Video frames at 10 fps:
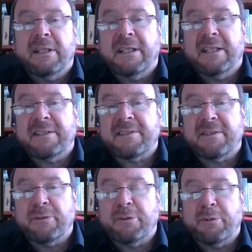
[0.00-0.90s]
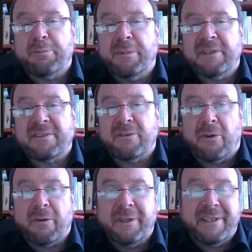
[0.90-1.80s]
And so you would be
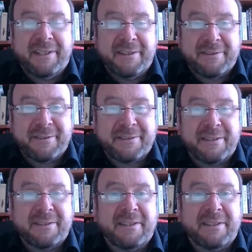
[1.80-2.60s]
strongly interested